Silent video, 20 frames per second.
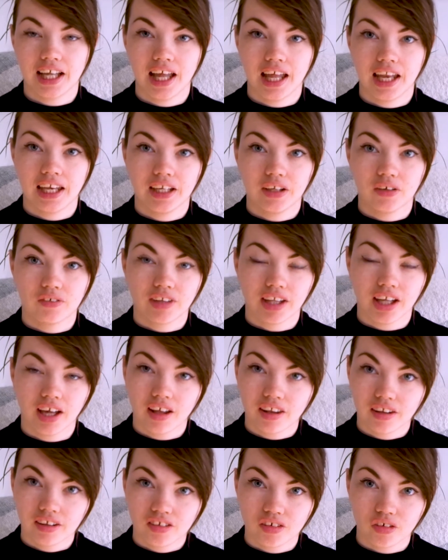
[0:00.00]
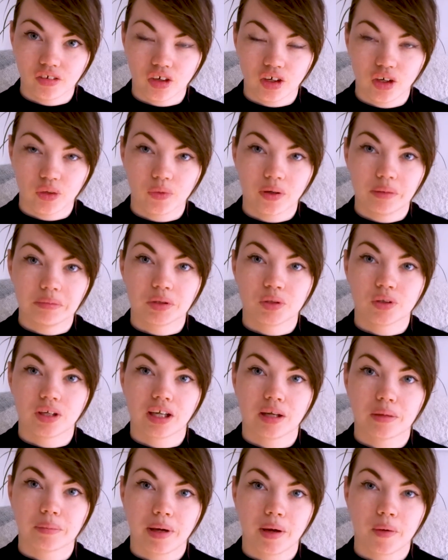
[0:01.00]
any of the others or don't know what I'm talking
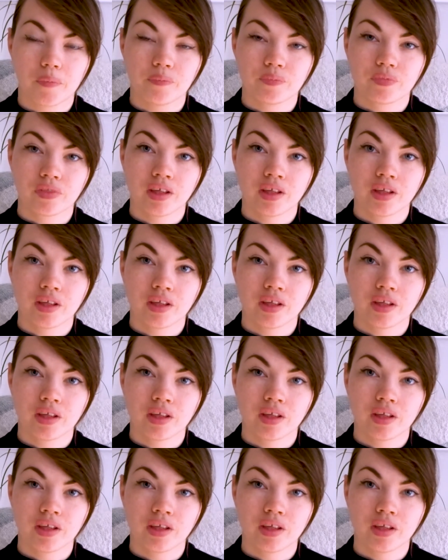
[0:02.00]
about.